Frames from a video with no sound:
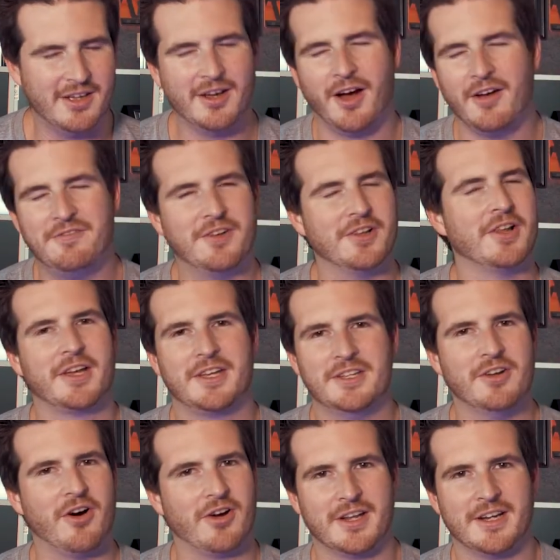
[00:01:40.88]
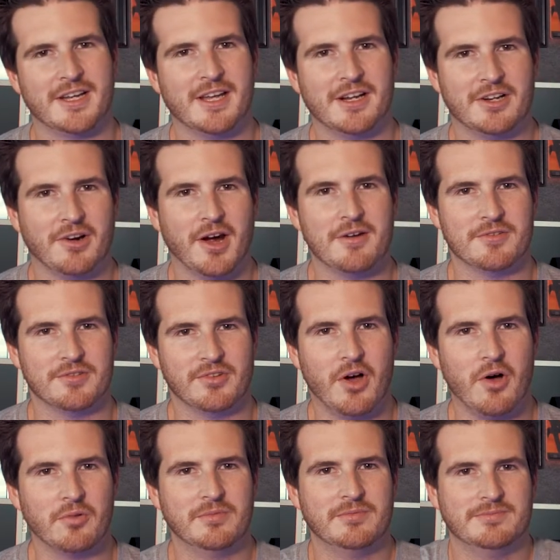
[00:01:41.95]
I feel like you're not going to get a great
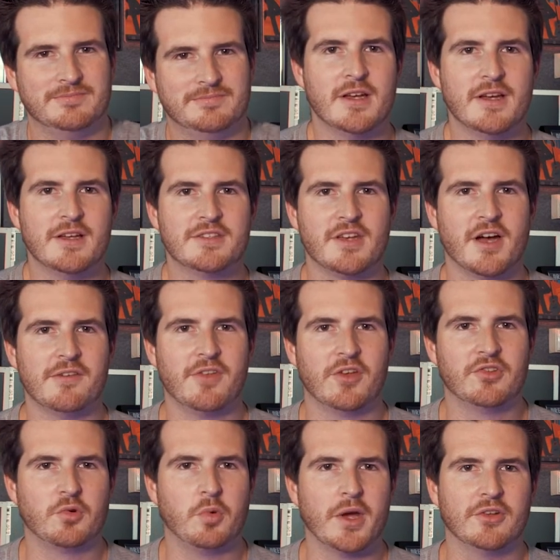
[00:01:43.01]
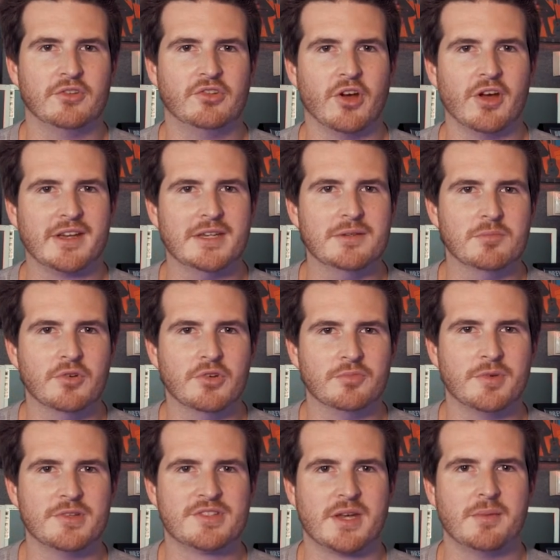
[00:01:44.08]
result. Some of those quick jerky
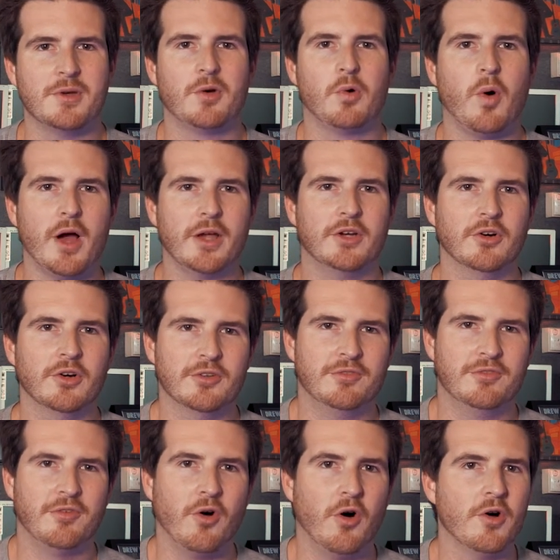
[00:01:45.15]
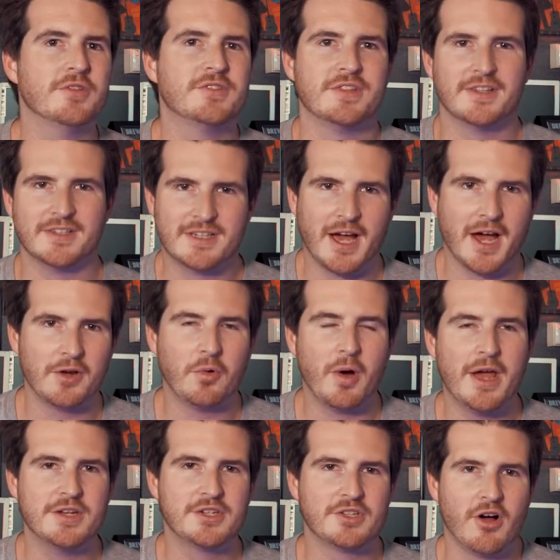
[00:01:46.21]
movements can be quite good for certain
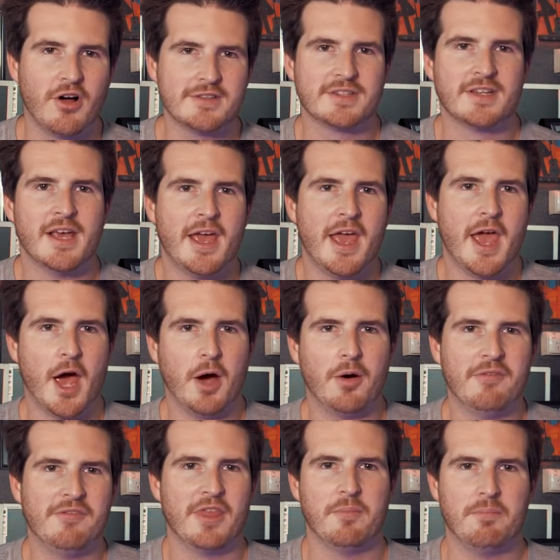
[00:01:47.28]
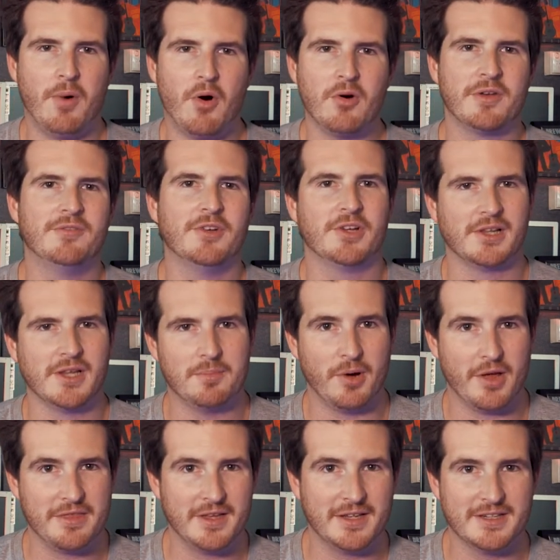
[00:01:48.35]
cutaway shots. However, the bulk of your clip
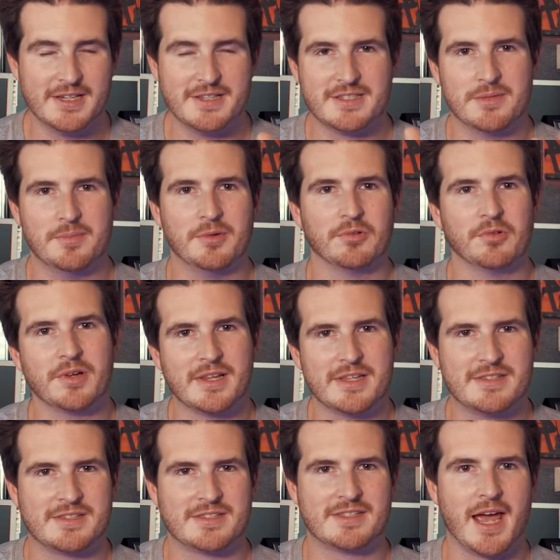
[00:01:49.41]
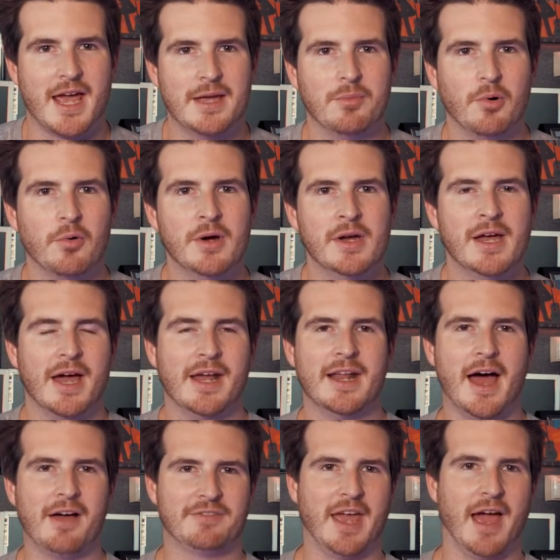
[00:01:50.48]
I think needs to be really stable and
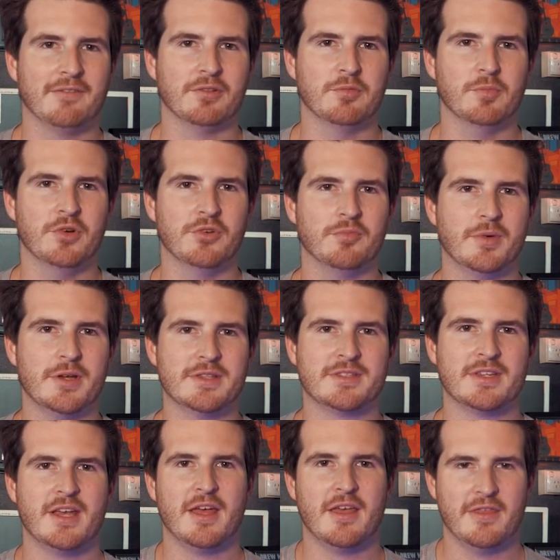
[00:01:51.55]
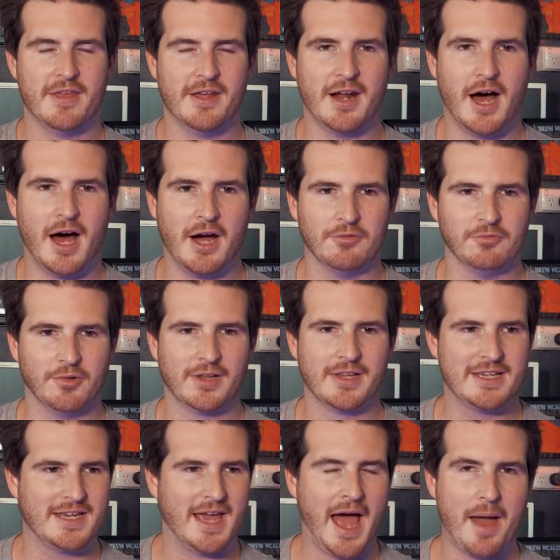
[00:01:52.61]
have camera movements that are
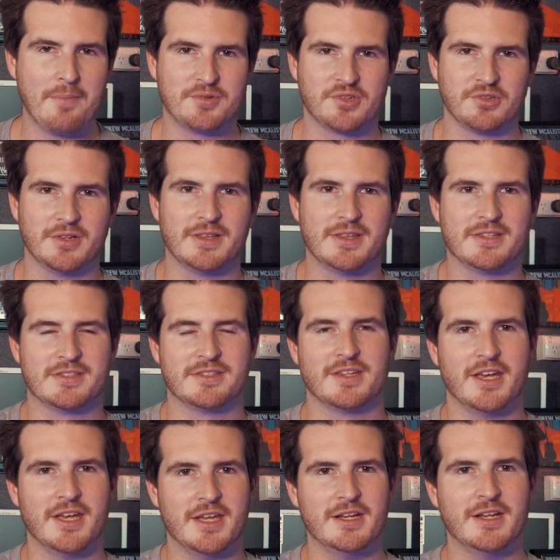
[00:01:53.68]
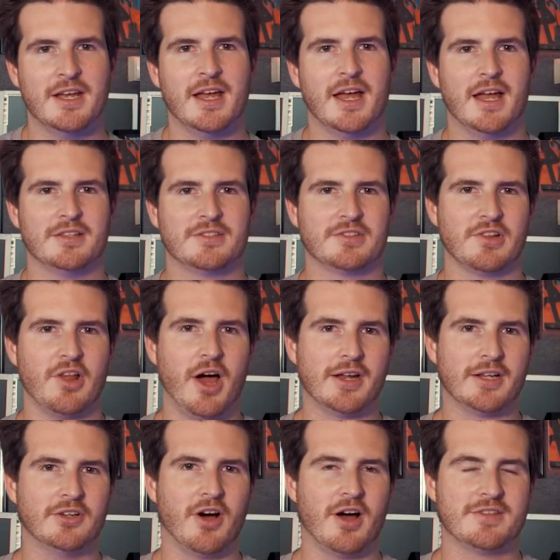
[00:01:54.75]
really capturing the scene and
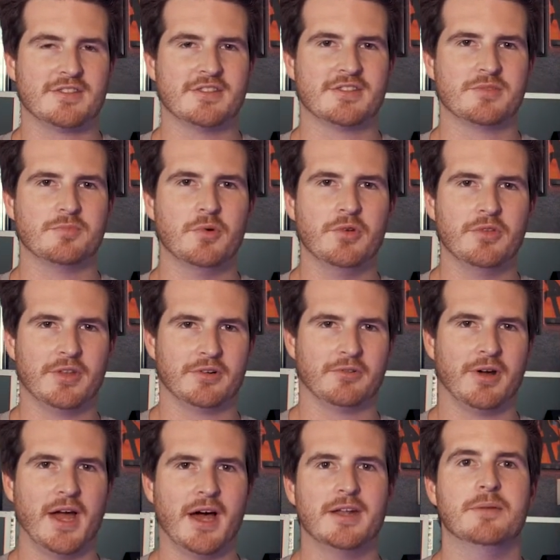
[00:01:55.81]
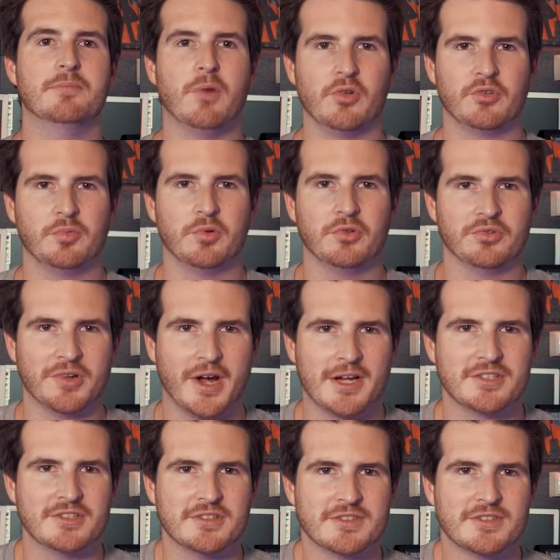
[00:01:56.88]
sliding nice and smooth and around in multiple
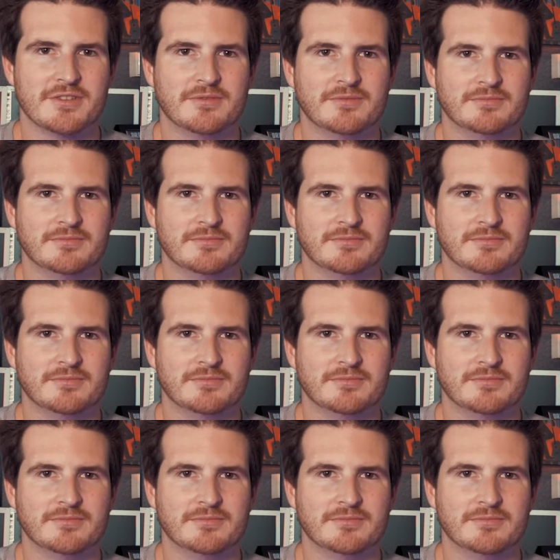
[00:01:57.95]
directions.